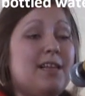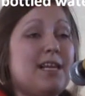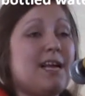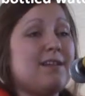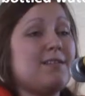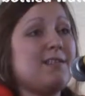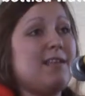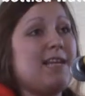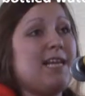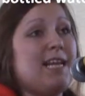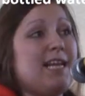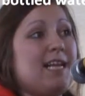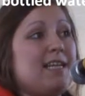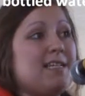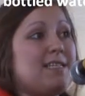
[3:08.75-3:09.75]
the Council of
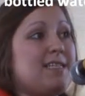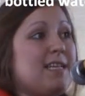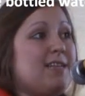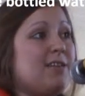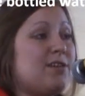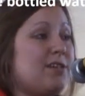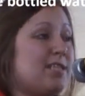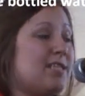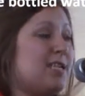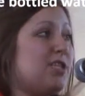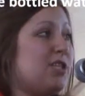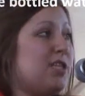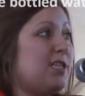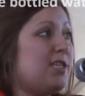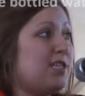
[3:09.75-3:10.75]
Canadians in their
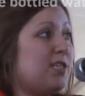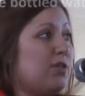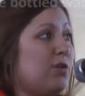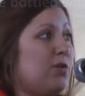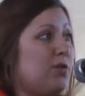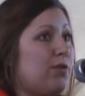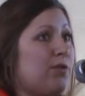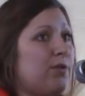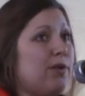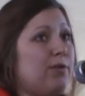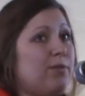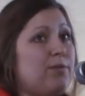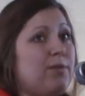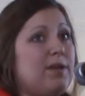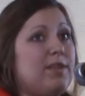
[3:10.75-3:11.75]
decision to go
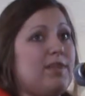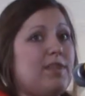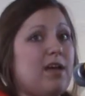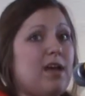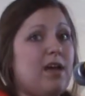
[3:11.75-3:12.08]
through with